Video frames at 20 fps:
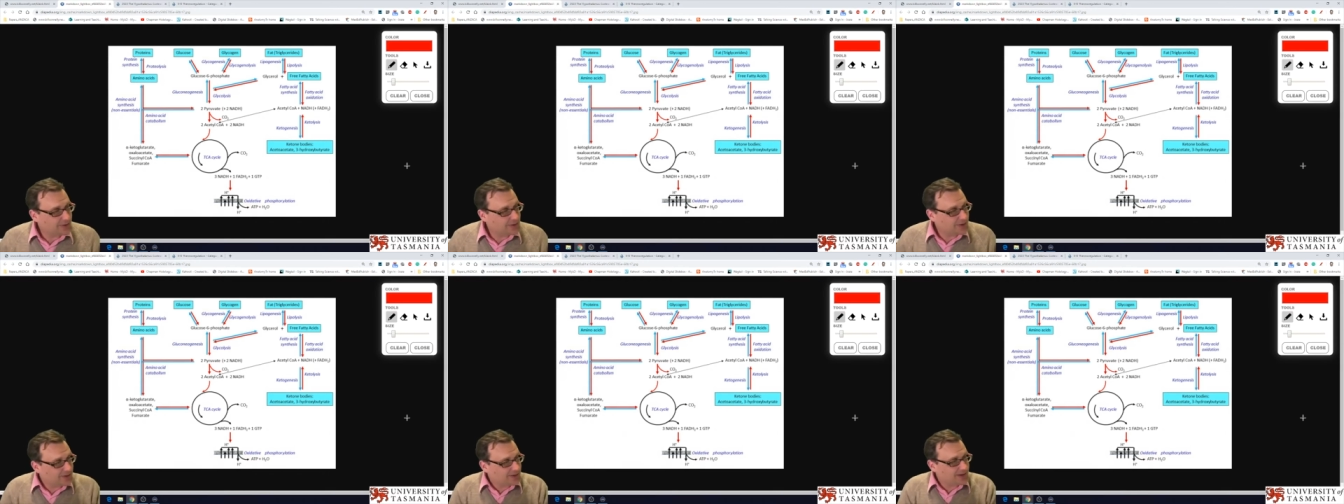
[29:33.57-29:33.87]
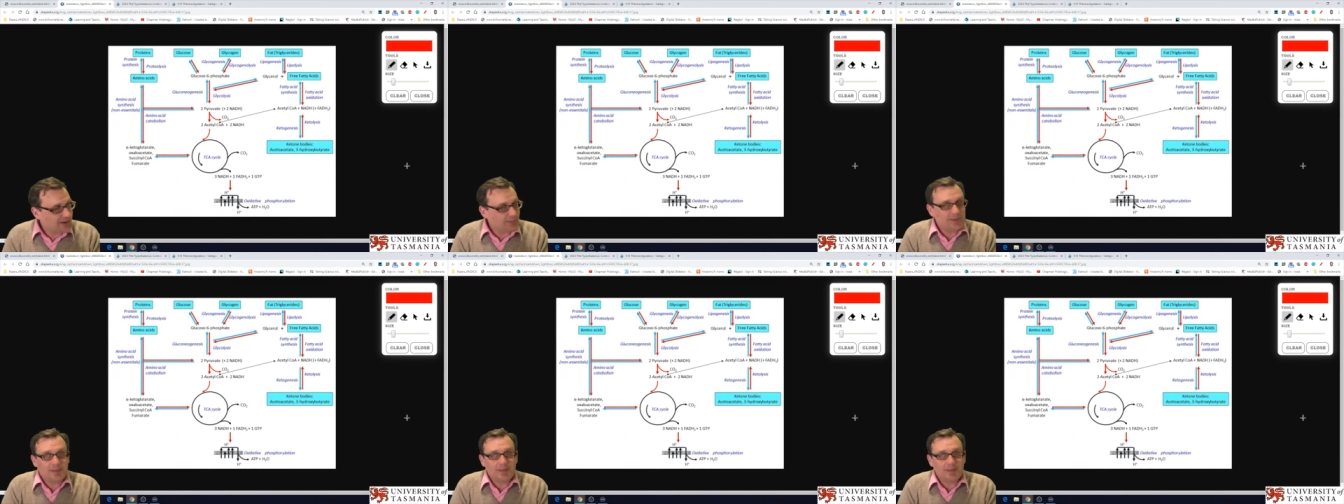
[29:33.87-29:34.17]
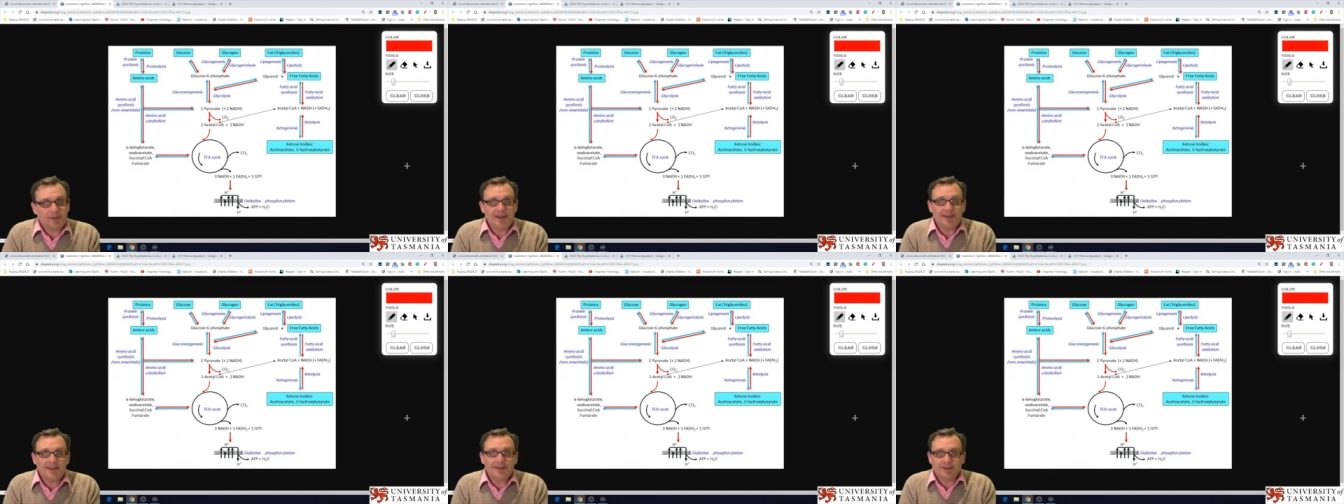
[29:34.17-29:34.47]
so it's
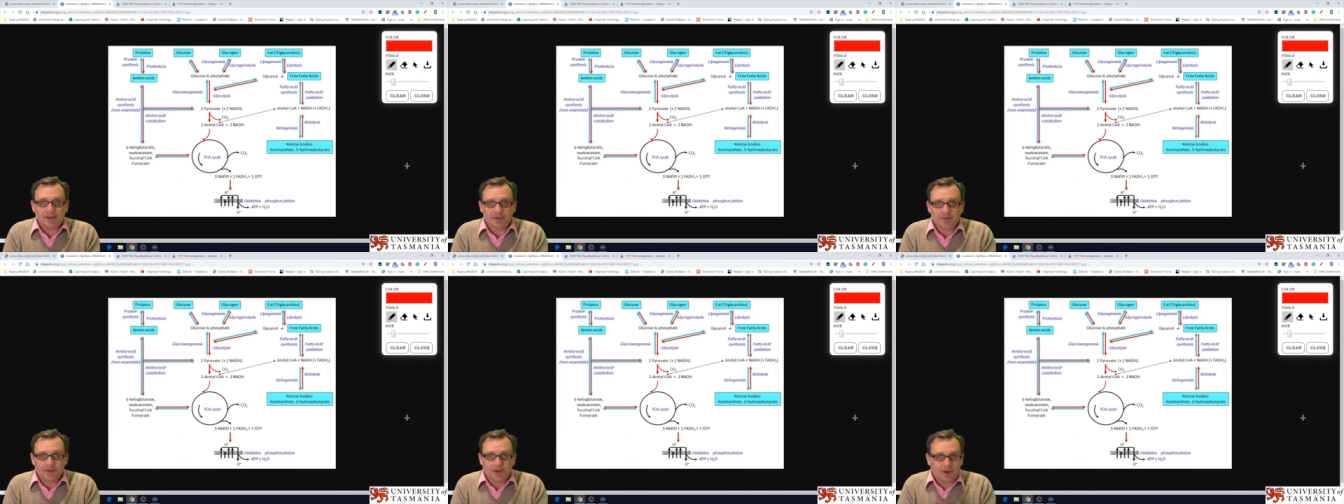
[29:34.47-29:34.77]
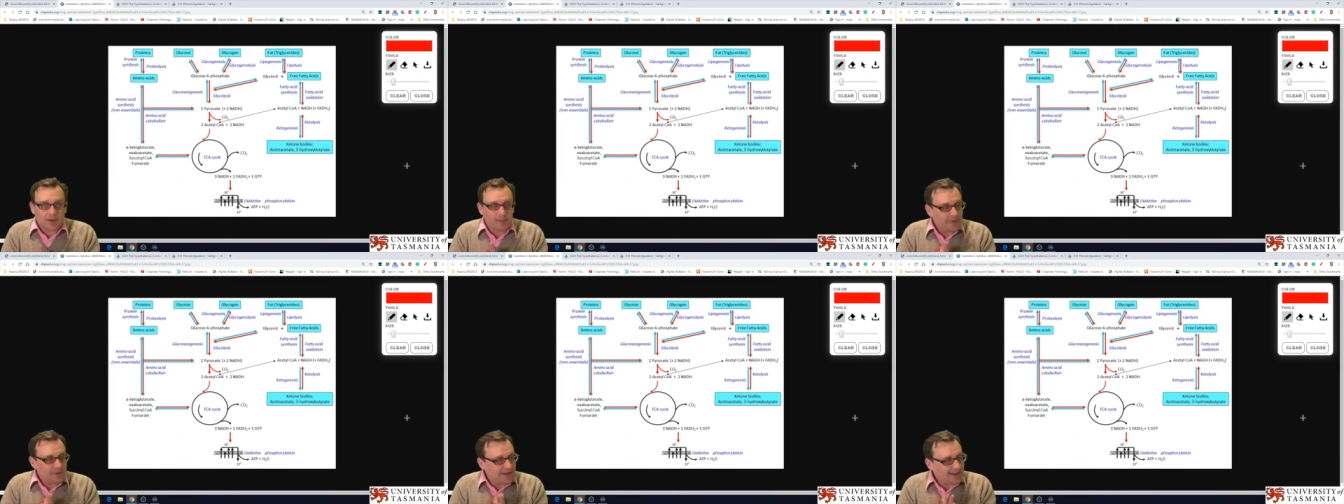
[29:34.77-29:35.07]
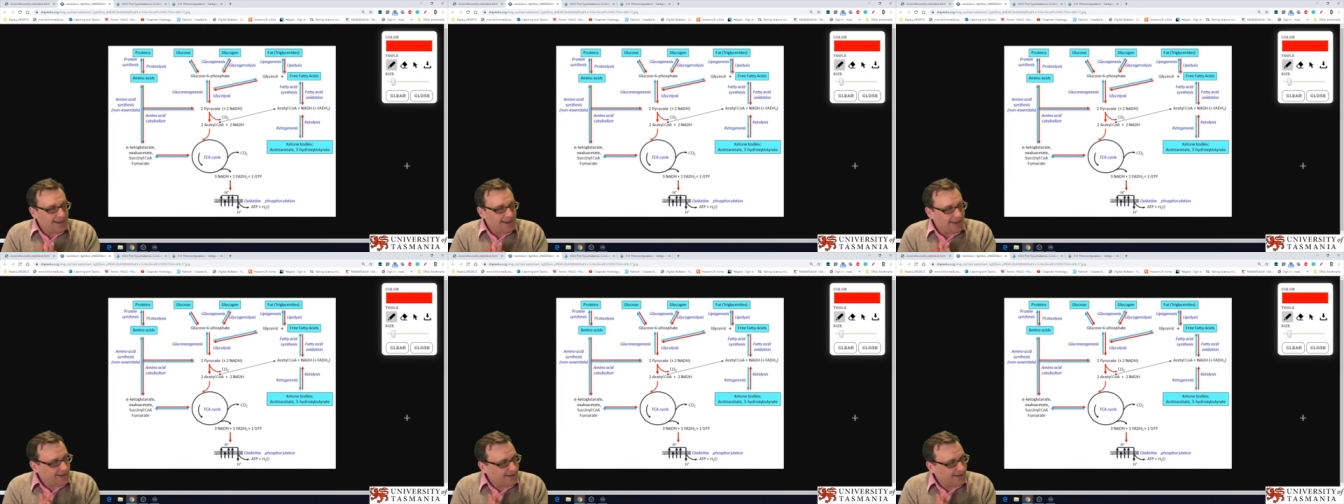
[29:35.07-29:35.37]
just up to me. So you've
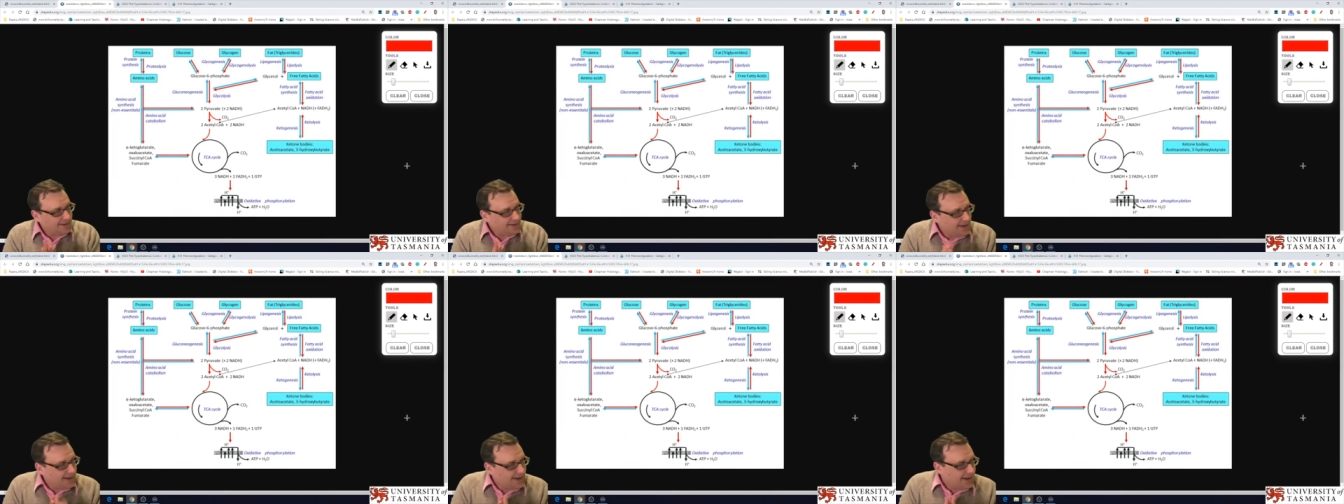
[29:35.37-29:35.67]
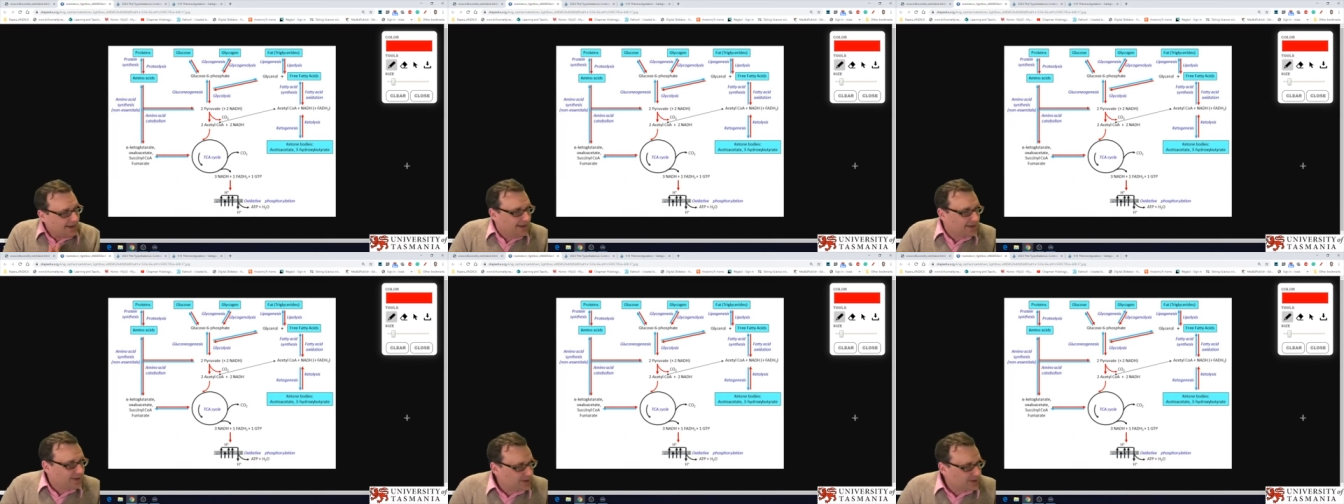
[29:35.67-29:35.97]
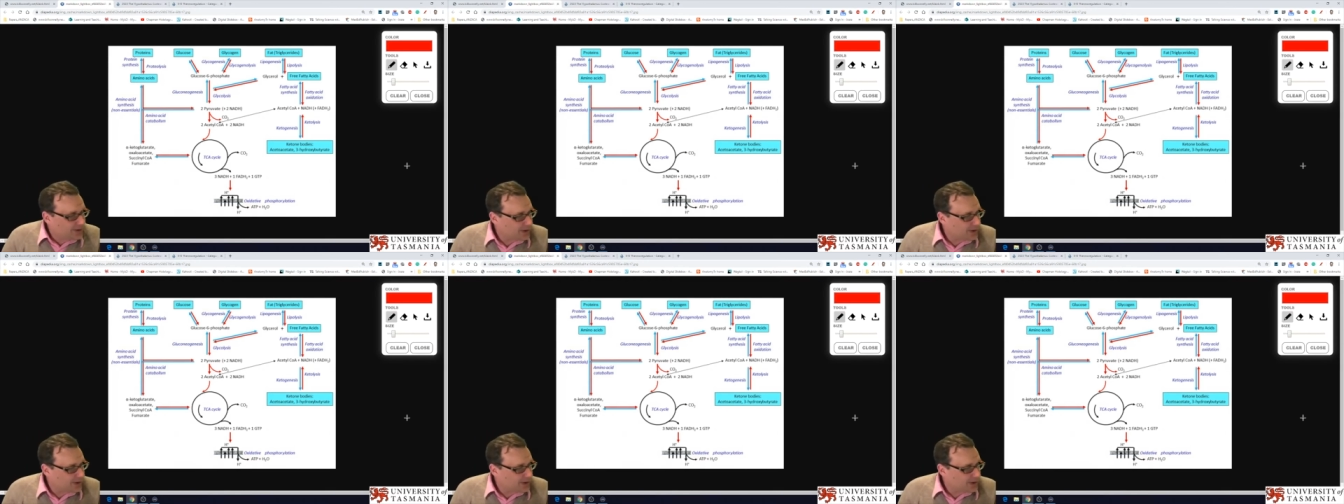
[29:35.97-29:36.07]
got me now.